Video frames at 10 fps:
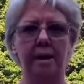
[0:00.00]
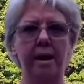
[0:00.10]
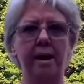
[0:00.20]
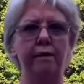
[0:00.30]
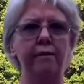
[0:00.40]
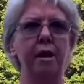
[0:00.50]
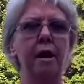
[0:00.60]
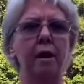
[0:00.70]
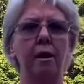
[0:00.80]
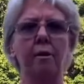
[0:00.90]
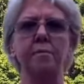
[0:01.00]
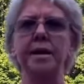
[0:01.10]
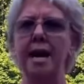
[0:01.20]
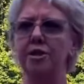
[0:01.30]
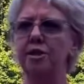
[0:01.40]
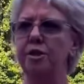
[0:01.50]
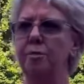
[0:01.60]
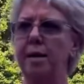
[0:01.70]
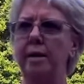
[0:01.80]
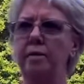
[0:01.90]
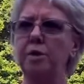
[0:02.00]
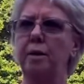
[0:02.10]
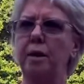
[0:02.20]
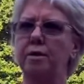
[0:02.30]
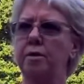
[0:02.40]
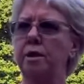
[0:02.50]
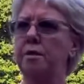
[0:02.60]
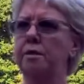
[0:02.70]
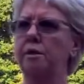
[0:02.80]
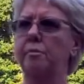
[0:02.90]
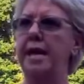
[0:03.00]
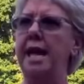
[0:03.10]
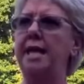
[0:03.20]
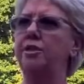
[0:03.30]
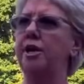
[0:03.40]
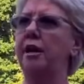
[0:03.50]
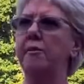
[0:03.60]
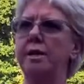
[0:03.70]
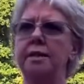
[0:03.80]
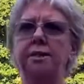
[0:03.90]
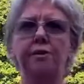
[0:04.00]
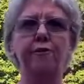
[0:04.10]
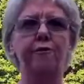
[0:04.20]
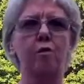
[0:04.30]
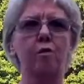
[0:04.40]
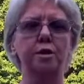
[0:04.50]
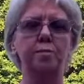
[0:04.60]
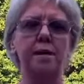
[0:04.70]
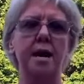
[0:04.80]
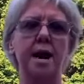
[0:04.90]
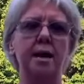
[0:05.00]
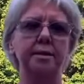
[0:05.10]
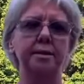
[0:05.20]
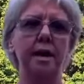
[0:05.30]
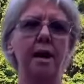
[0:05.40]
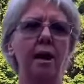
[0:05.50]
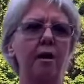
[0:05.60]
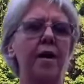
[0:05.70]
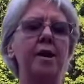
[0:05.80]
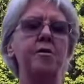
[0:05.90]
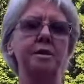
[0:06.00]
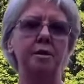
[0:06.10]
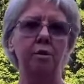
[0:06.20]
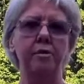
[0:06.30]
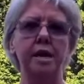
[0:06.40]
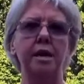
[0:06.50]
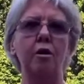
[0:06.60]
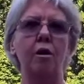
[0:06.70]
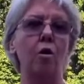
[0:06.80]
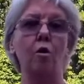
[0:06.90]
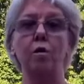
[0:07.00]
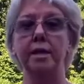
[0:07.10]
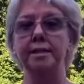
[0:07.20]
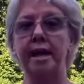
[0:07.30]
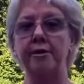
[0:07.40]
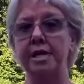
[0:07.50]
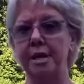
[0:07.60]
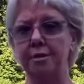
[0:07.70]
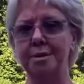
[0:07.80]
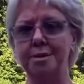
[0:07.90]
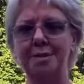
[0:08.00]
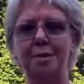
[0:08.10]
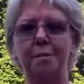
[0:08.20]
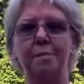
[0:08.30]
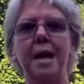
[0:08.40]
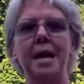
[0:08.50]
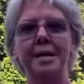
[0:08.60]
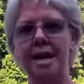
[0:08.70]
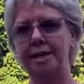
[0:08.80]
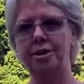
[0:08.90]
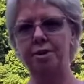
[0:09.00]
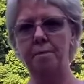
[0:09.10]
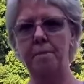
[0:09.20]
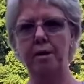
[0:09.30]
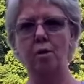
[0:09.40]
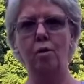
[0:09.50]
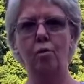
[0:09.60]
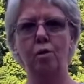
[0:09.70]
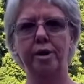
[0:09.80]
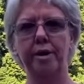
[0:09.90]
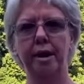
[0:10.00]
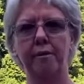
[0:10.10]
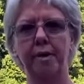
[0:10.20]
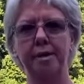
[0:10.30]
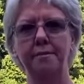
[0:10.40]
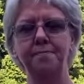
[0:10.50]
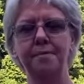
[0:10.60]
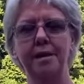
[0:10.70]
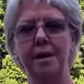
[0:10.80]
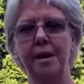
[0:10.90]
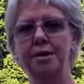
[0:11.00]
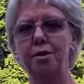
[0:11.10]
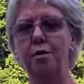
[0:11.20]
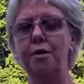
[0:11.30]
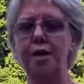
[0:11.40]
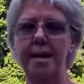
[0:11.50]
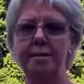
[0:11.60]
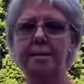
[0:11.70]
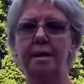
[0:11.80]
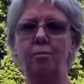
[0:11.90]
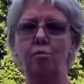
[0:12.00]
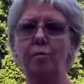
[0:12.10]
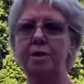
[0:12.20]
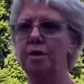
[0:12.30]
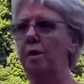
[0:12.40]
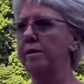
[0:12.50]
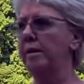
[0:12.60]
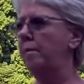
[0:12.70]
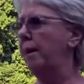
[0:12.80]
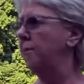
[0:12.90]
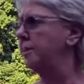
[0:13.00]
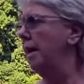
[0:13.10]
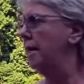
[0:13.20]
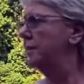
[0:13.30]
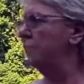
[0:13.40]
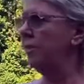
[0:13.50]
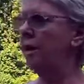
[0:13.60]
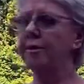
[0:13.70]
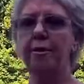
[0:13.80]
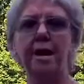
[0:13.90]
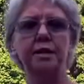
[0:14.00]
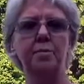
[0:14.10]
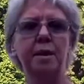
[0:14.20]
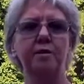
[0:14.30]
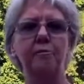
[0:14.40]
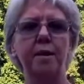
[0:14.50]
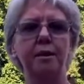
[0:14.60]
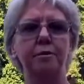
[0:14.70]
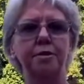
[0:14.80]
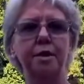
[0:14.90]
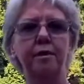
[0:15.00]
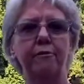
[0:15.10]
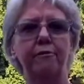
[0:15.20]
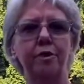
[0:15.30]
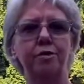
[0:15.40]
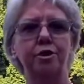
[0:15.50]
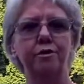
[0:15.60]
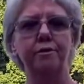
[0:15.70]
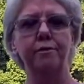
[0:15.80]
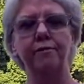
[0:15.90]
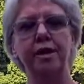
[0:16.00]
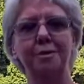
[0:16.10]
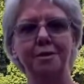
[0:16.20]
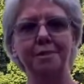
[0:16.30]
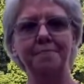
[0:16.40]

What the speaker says: have not just meadows, but also considering edge areas in the forest beyond of how you can create a whole entire ecosystem, not just a meadow or wooded area. So thanks, and we'll be talking about some of the other aspects of meadows in future videos.